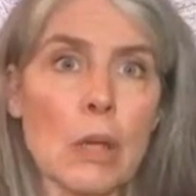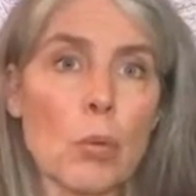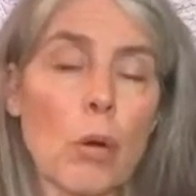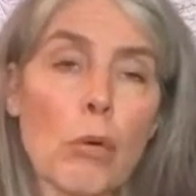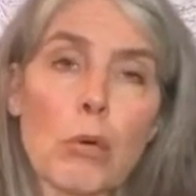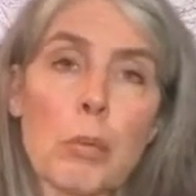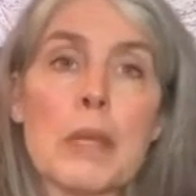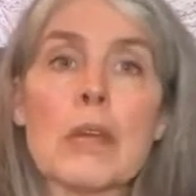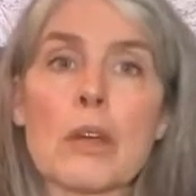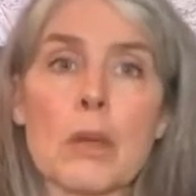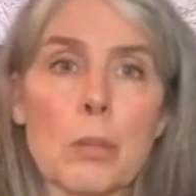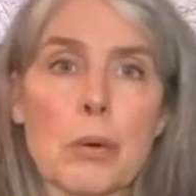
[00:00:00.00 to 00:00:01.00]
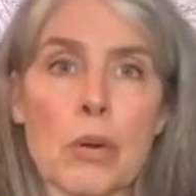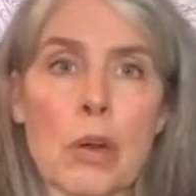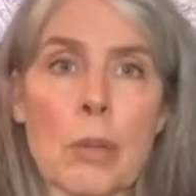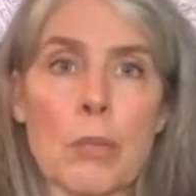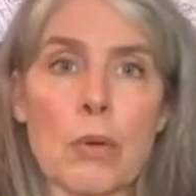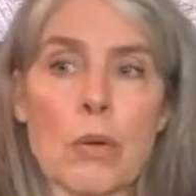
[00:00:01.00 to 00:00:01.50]
What would be a good
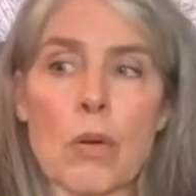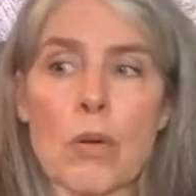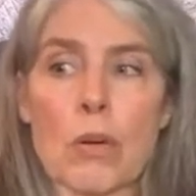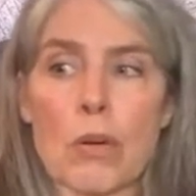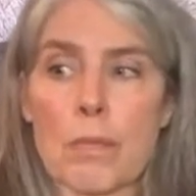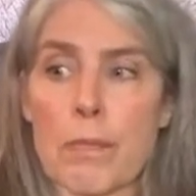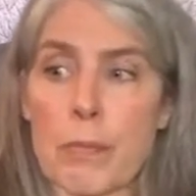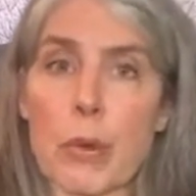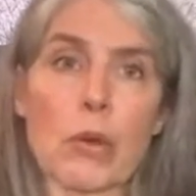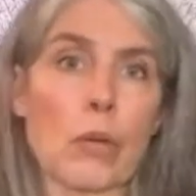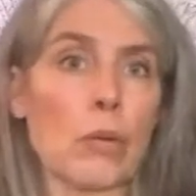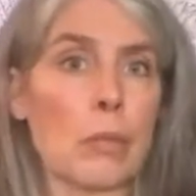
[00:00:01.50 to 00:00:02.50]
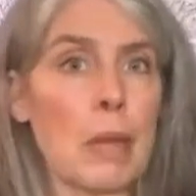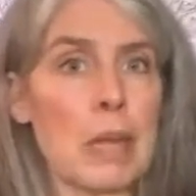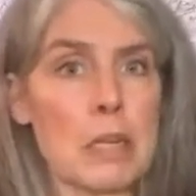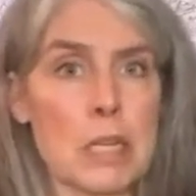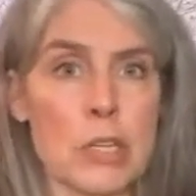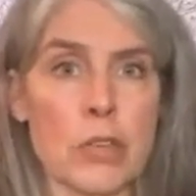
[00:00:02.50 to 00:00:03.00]
program or book or
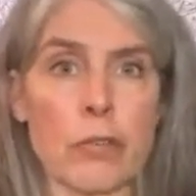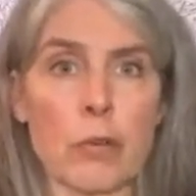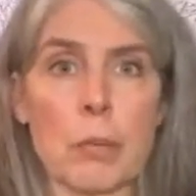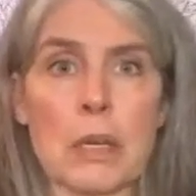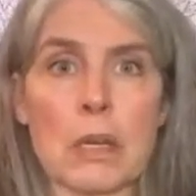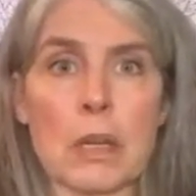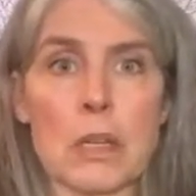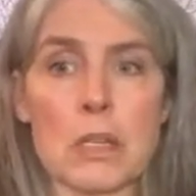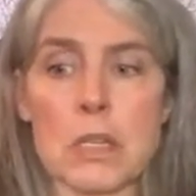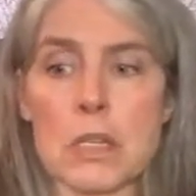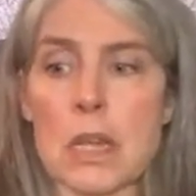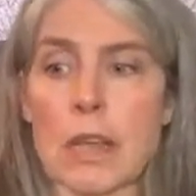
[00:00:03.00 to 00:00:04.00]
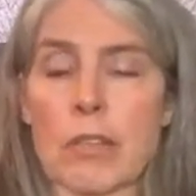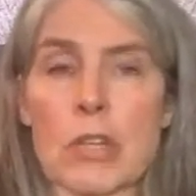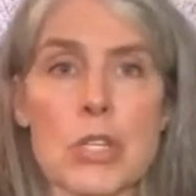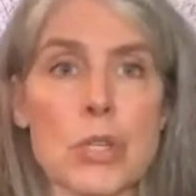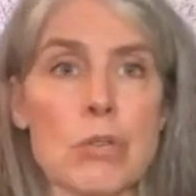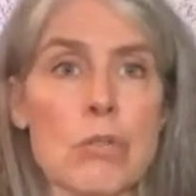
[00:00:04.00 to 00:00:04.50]
meditation for me to dive
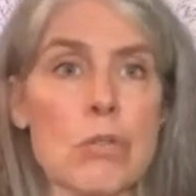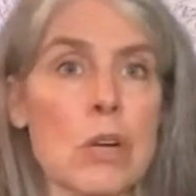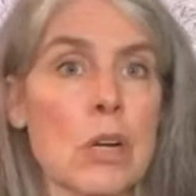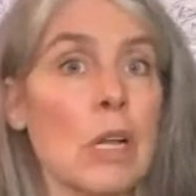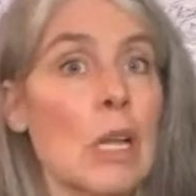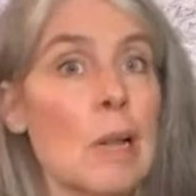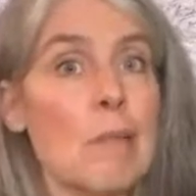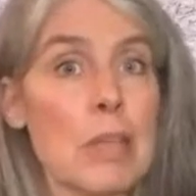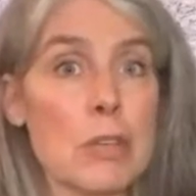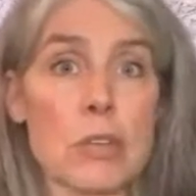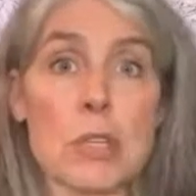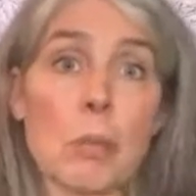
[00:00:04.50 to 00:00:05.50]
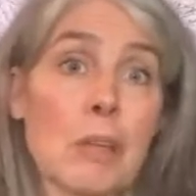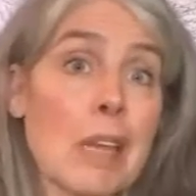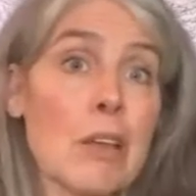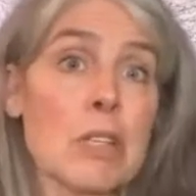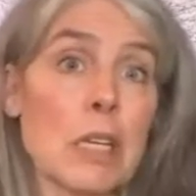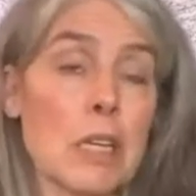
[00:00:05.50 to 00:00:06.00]
into, or is there something
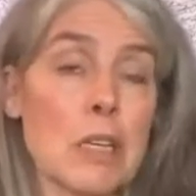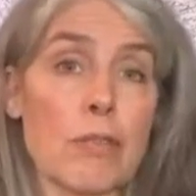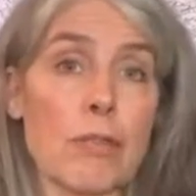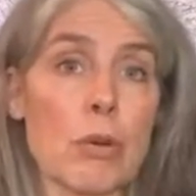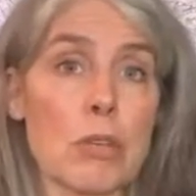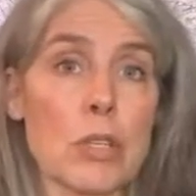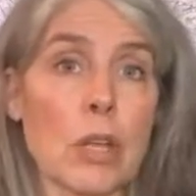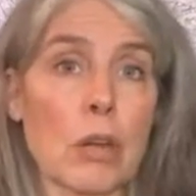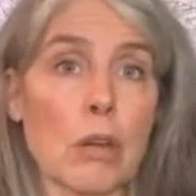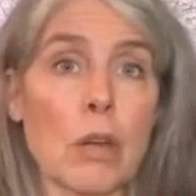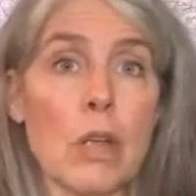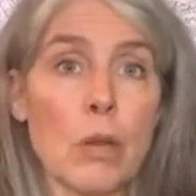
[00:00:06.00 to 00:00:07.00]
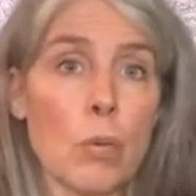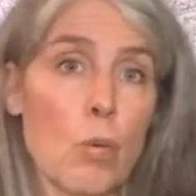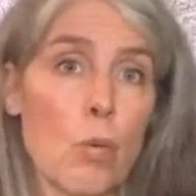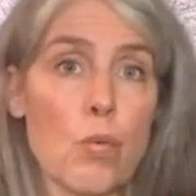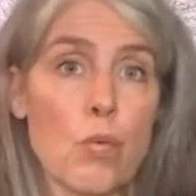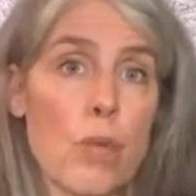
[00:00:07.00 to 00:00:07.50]
else I need to focus on
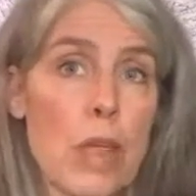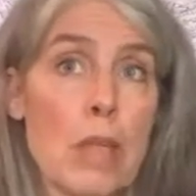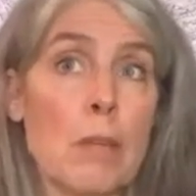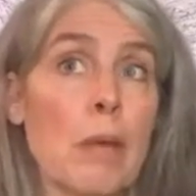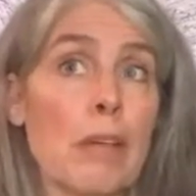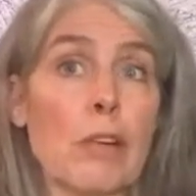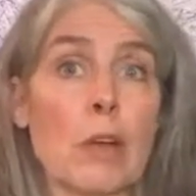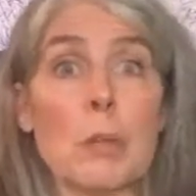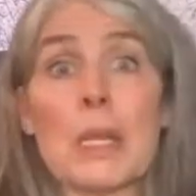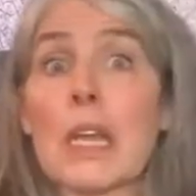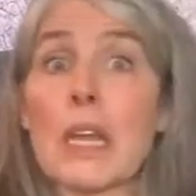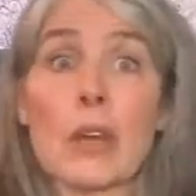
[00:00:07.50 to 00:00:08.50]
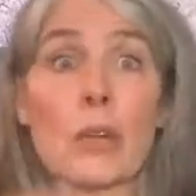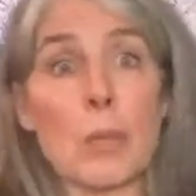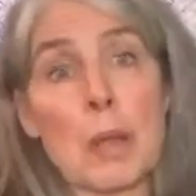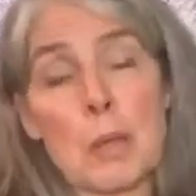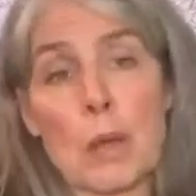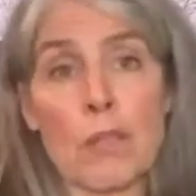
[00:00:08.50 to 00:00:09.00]
in my very beginning, or
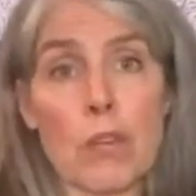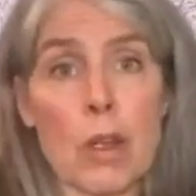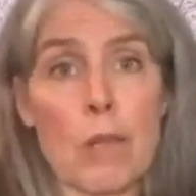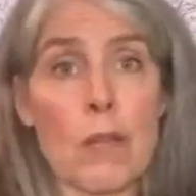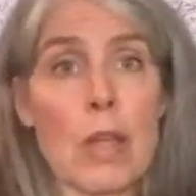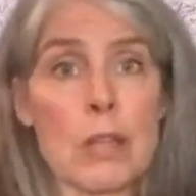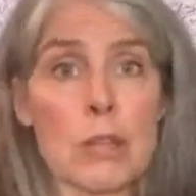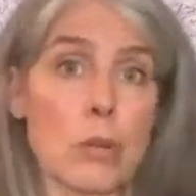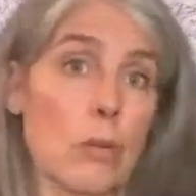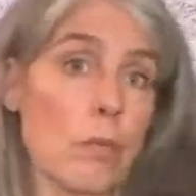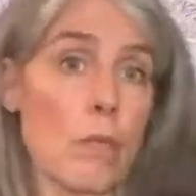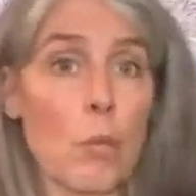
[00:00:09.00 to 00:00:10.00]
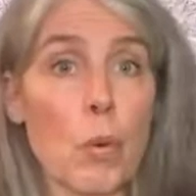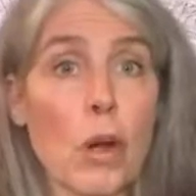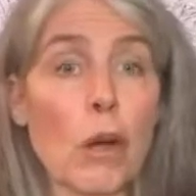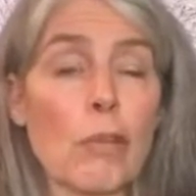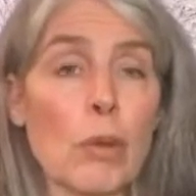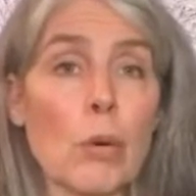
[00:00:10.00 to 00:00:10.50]
maybe I'm very advanced, or
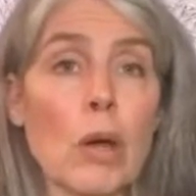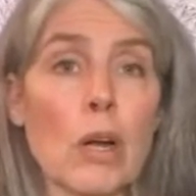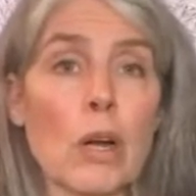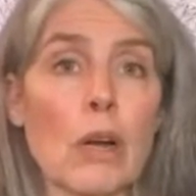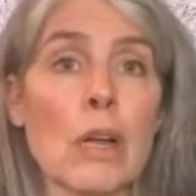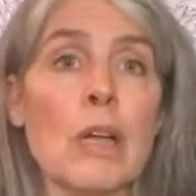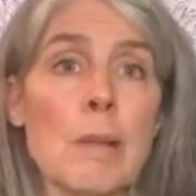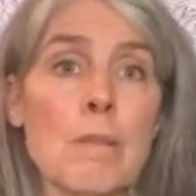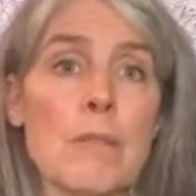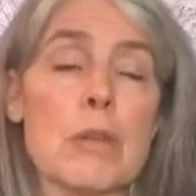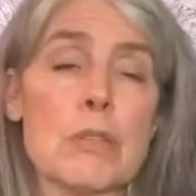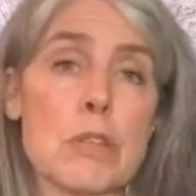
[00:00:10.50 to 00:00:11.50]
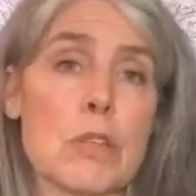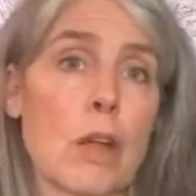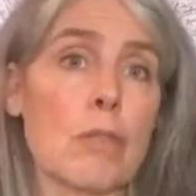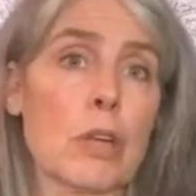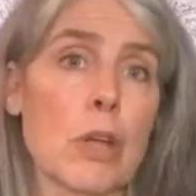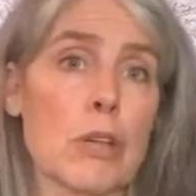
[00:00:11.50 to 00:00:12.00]
wherever you are. Those
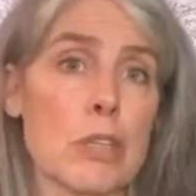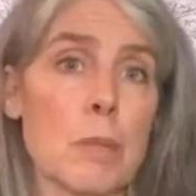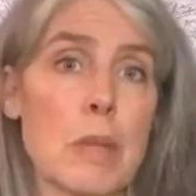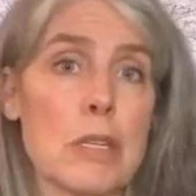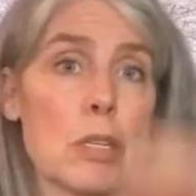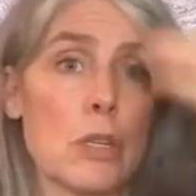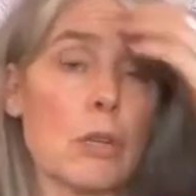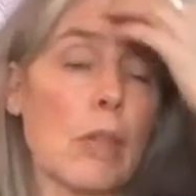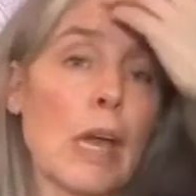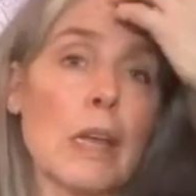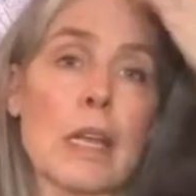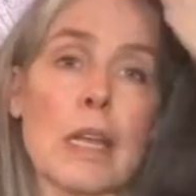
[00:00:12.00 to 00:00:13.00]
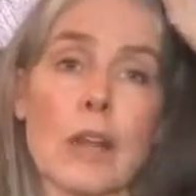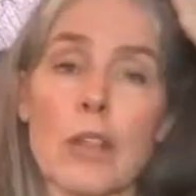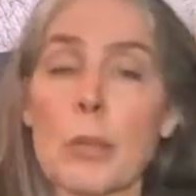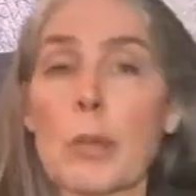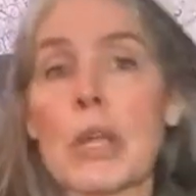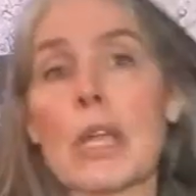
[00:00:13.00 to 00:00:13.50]
discovery calls are meant to do that. And on
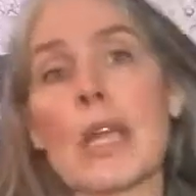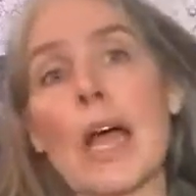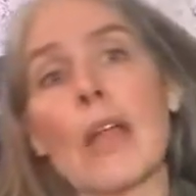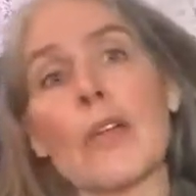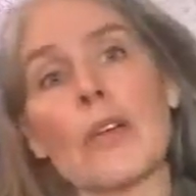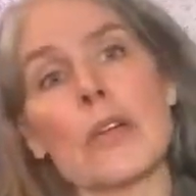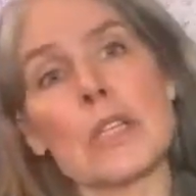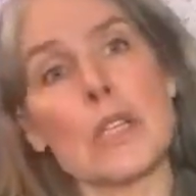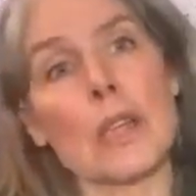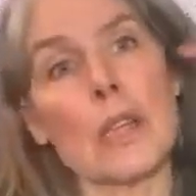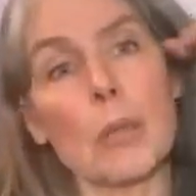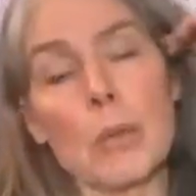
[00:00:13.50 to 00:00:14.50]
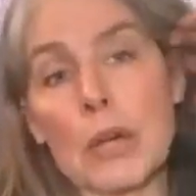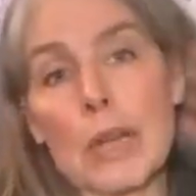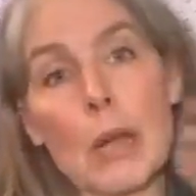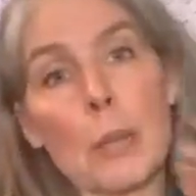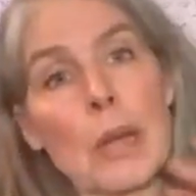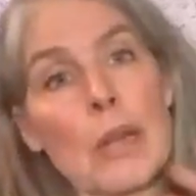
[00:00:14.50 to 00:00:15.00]
the booking calendar, it's on the Book
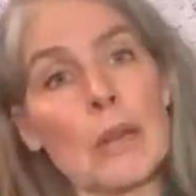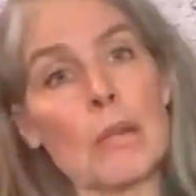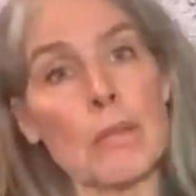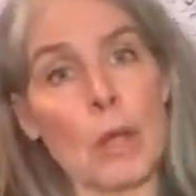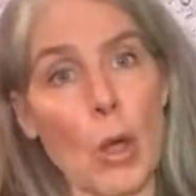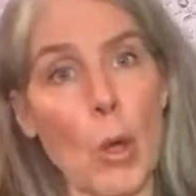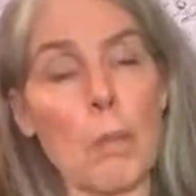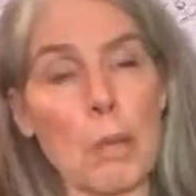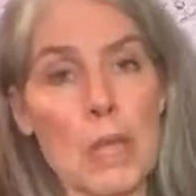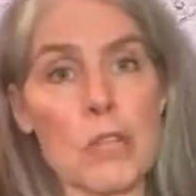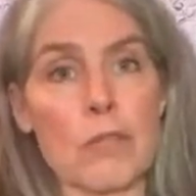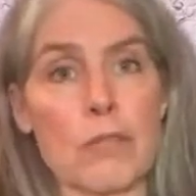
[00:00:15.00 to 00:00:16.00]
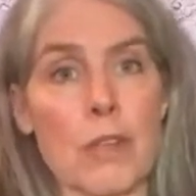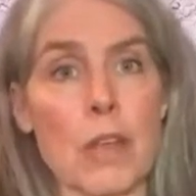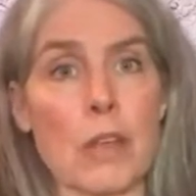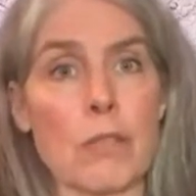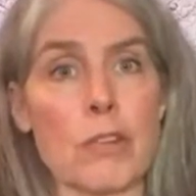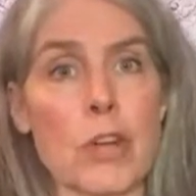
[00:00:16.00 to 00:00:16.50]
Now button, homepage
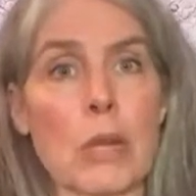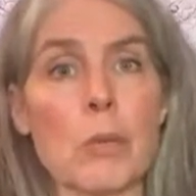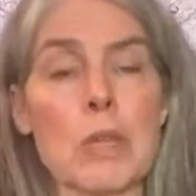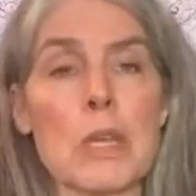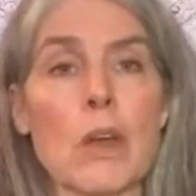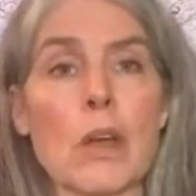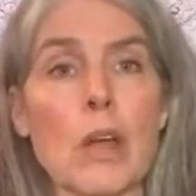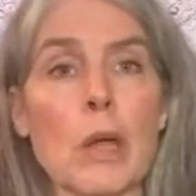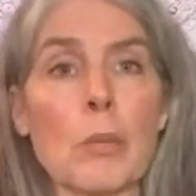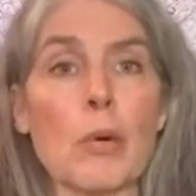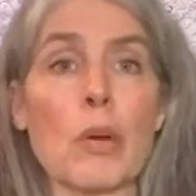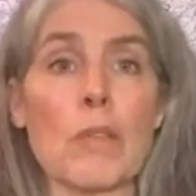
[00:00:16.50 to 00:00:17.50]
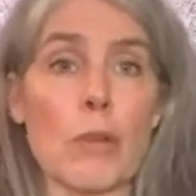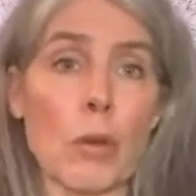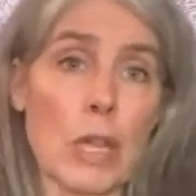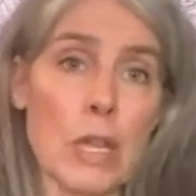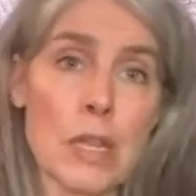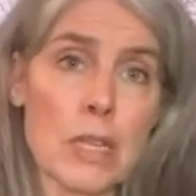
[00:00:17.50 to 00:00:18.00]
of dragonwithin.com or
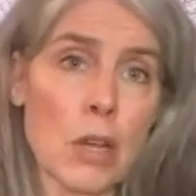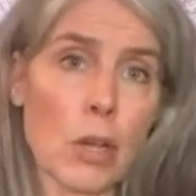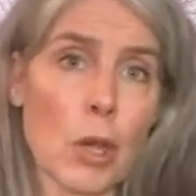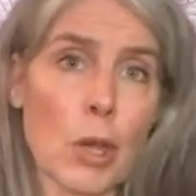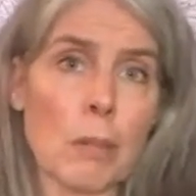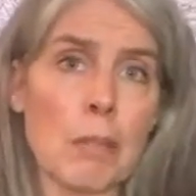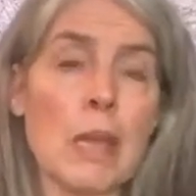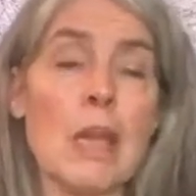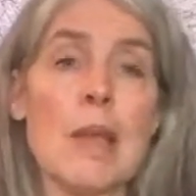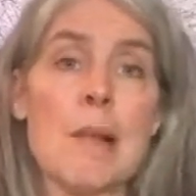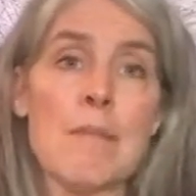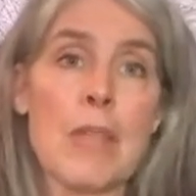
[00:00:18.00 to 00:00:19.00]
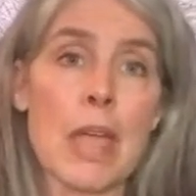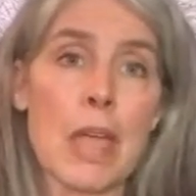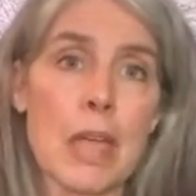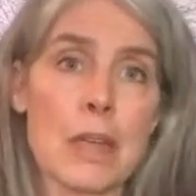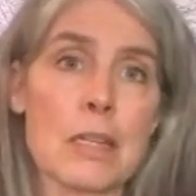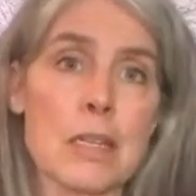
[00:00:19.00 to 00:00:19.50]
invokehealing.com,
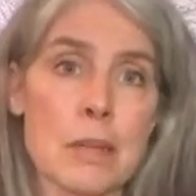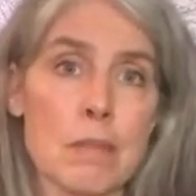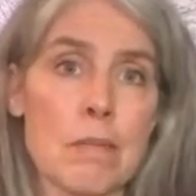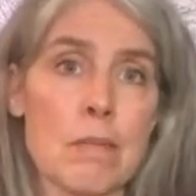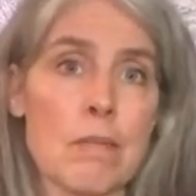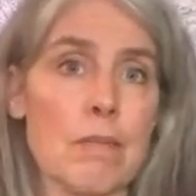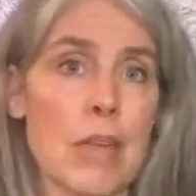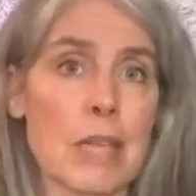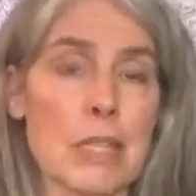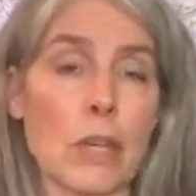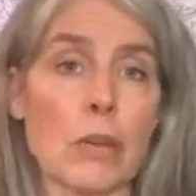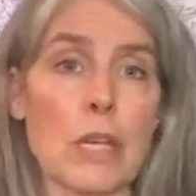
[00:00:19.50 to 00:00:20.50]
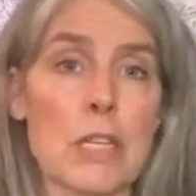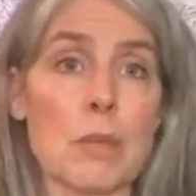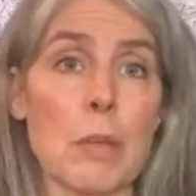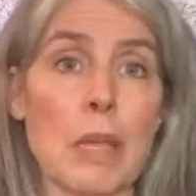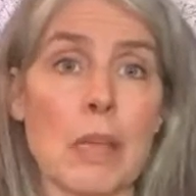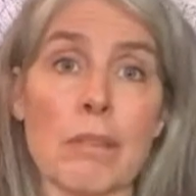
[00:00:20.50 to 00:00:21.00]
and that's how you get
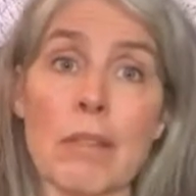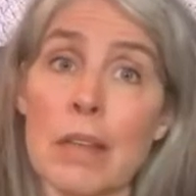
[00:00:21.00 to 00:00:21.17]
to me.